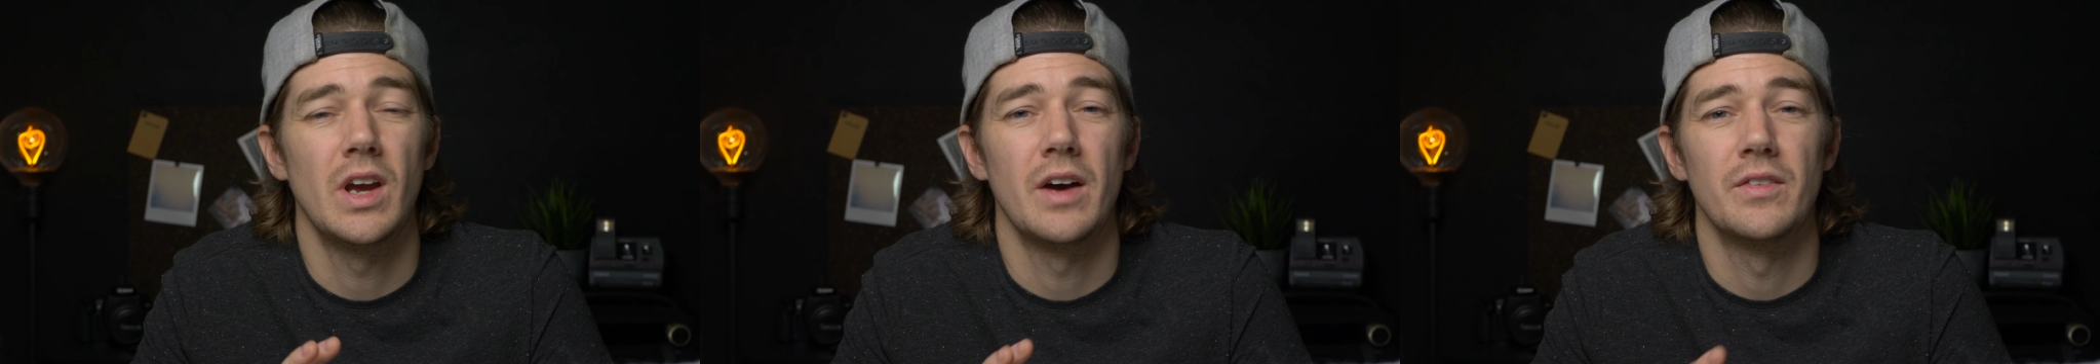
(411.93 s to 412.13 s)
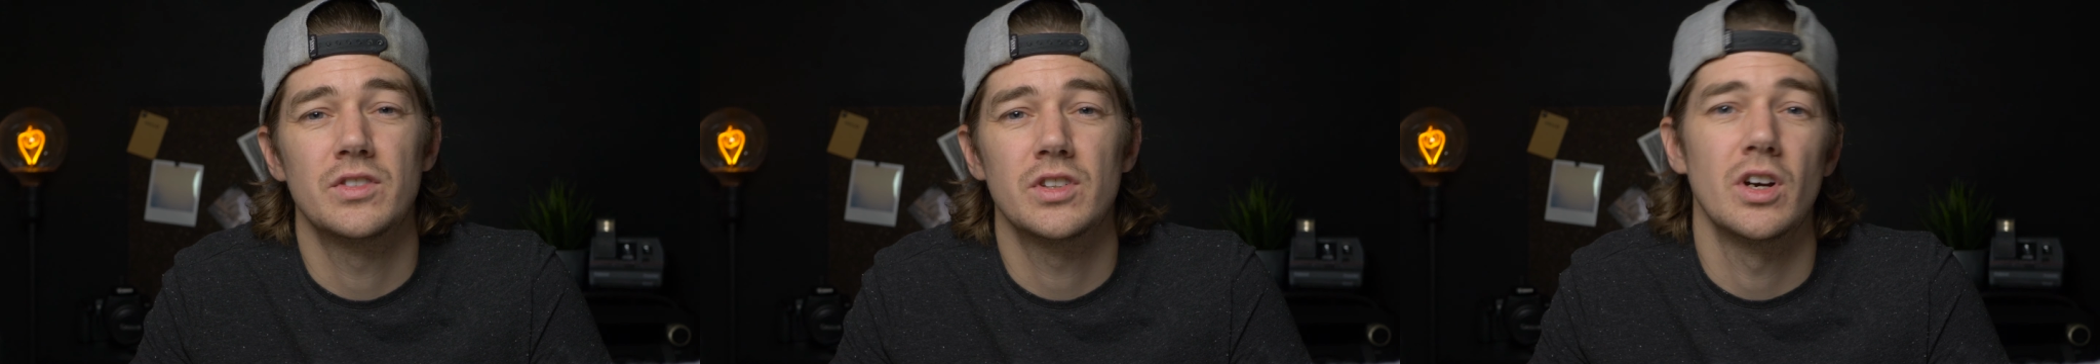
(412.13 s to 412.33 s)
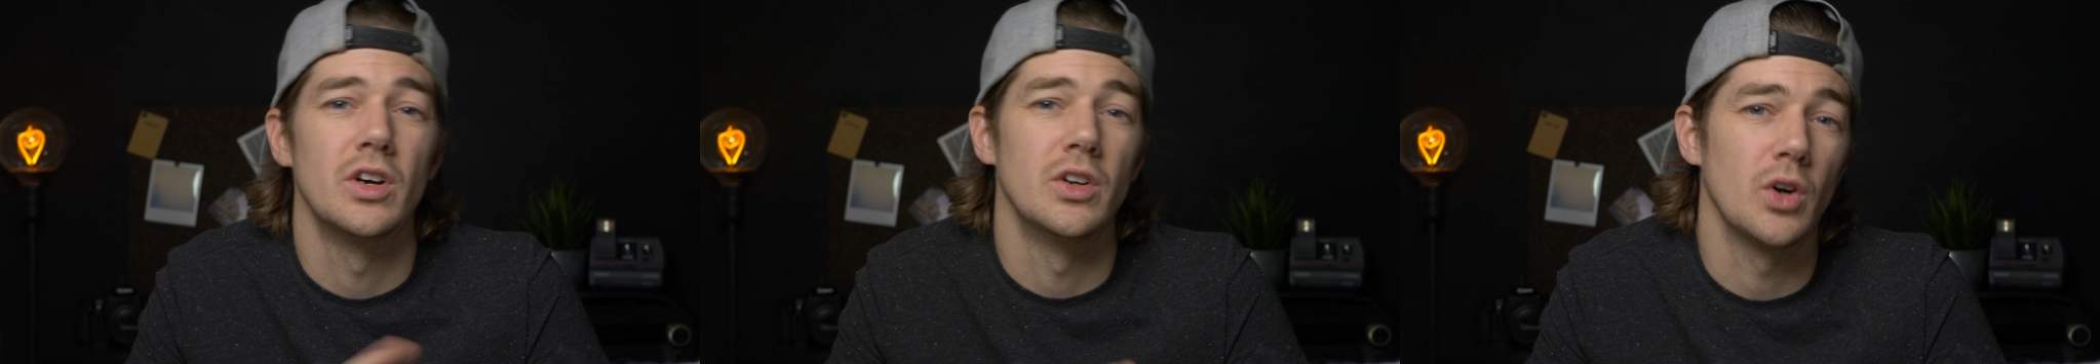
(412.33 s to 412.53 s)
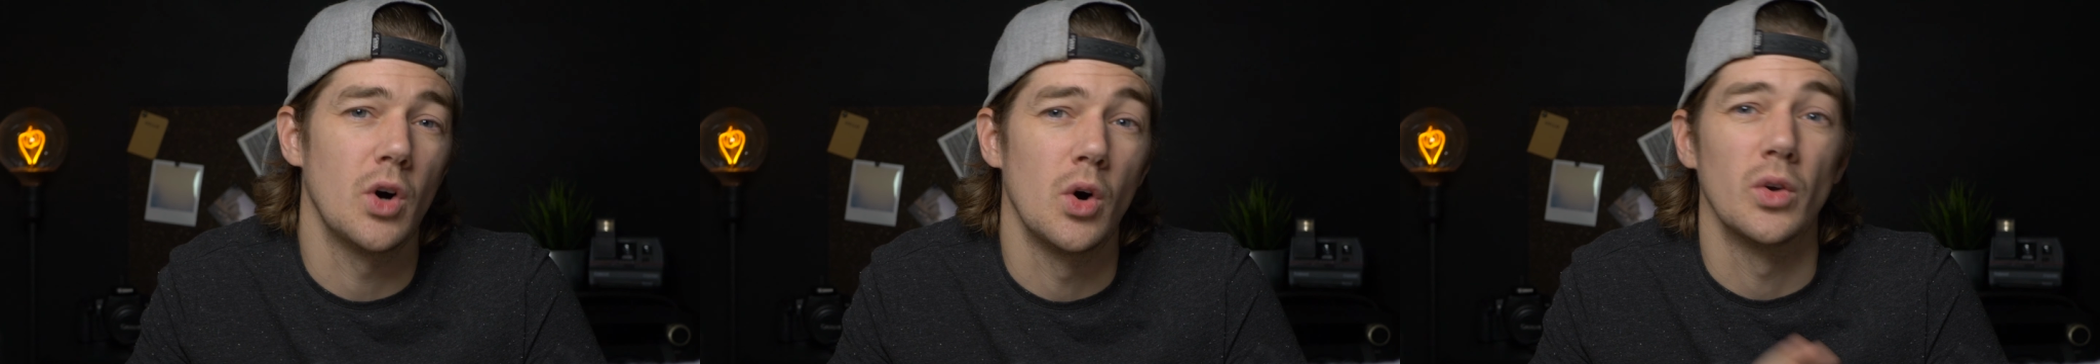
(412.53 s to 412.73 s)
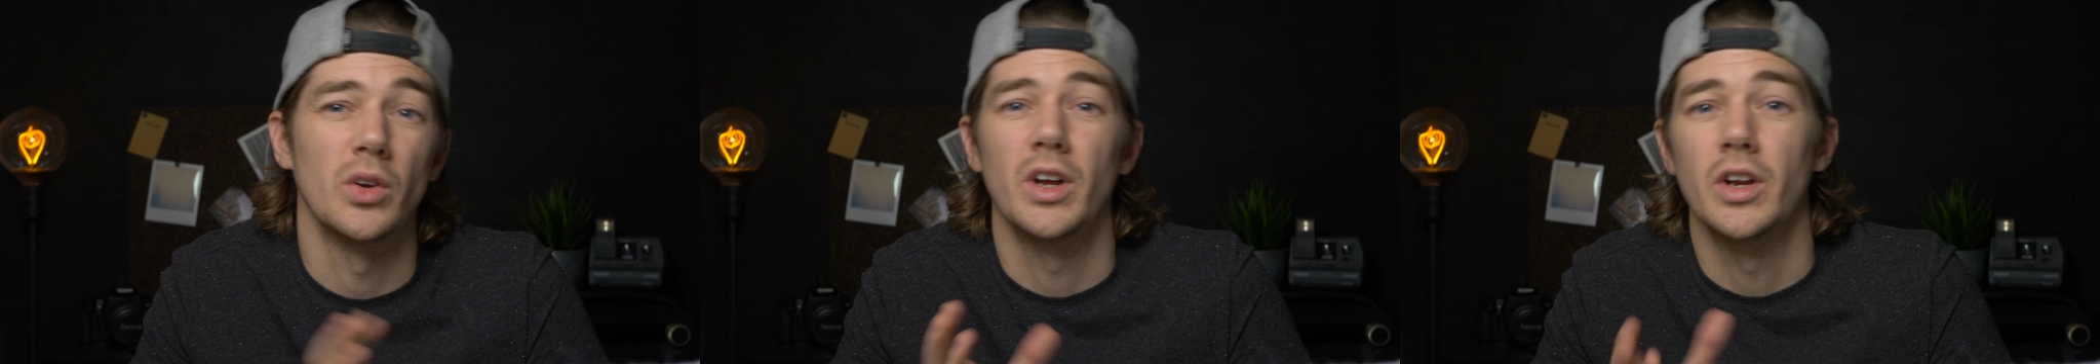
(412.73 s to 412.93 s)
have turned
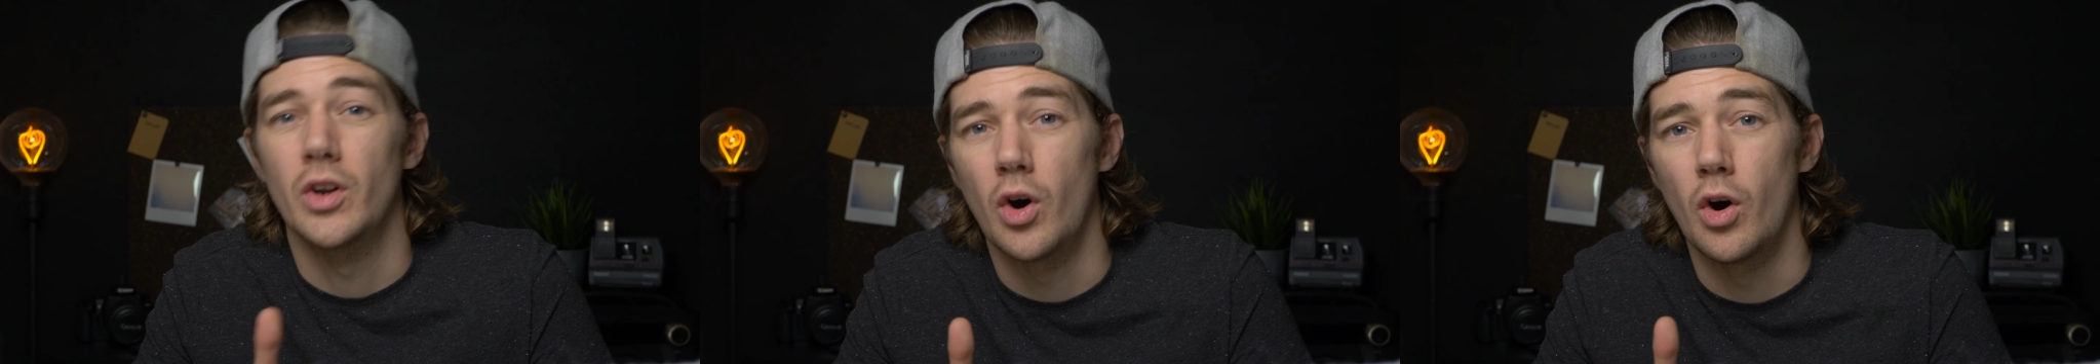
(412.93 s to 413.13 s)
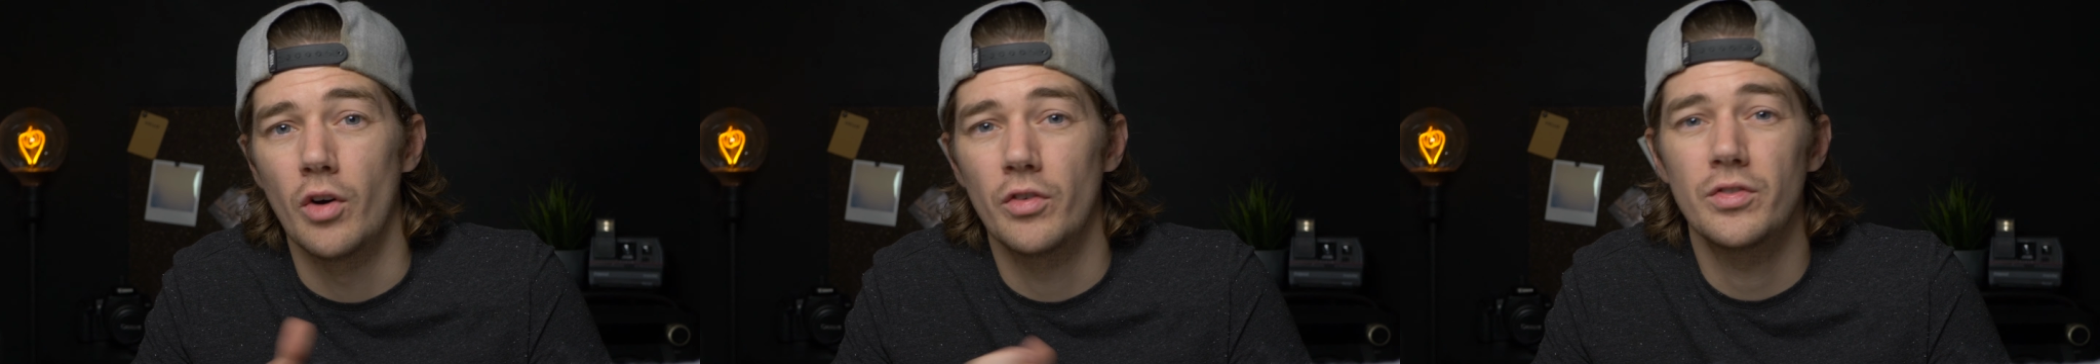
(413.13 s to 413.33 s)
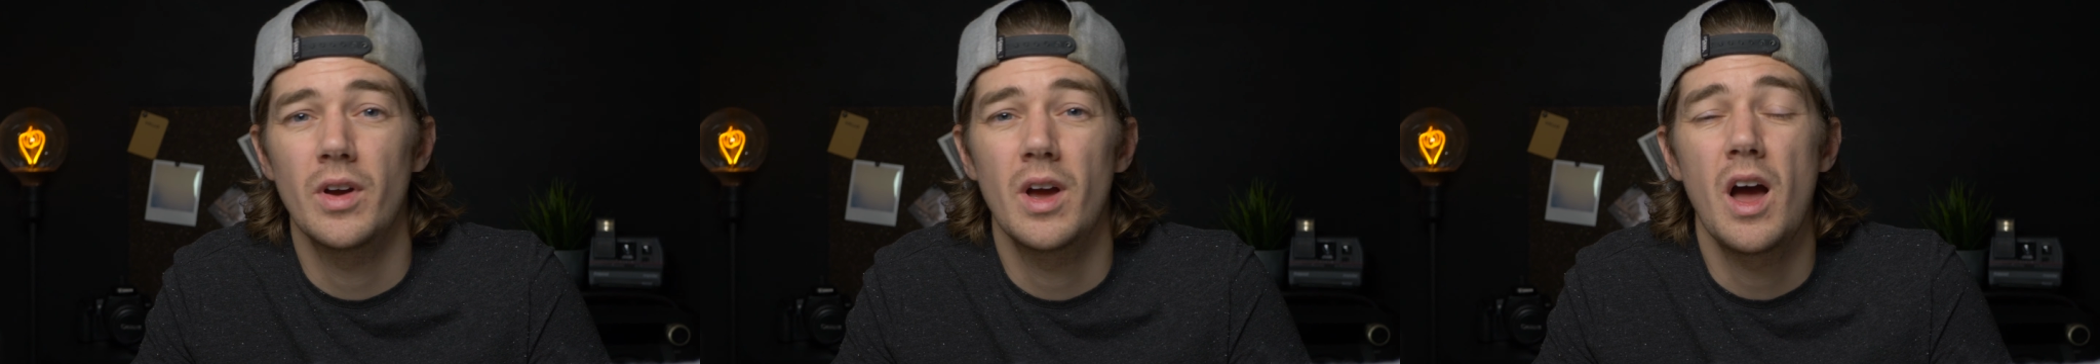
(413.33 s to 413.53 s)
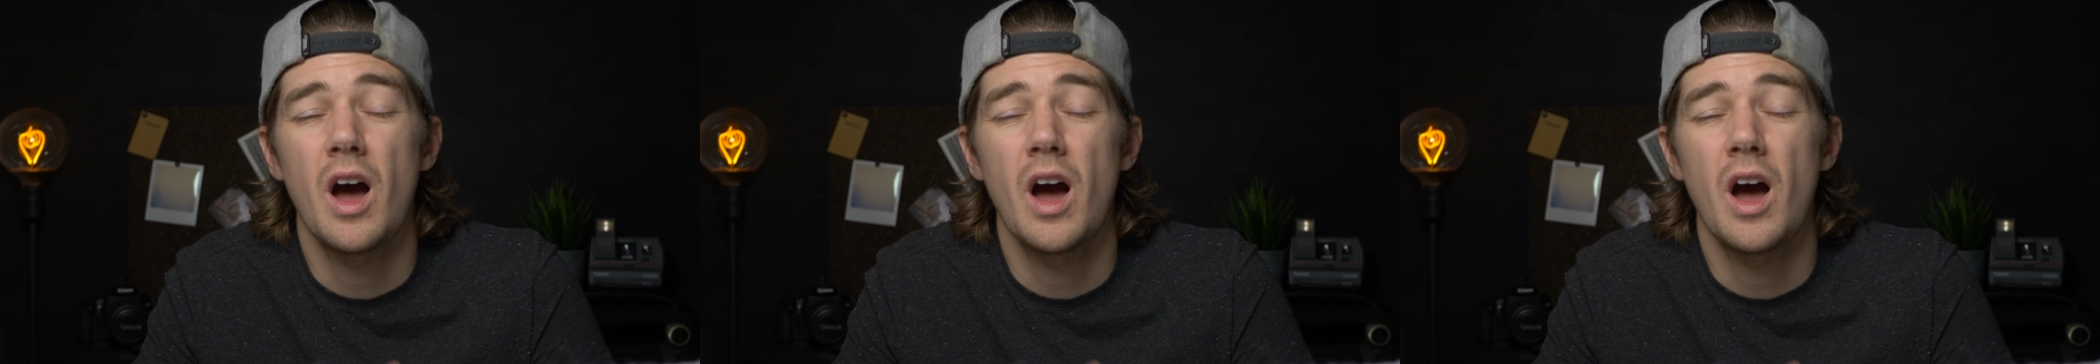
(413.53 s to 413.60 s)
on and off.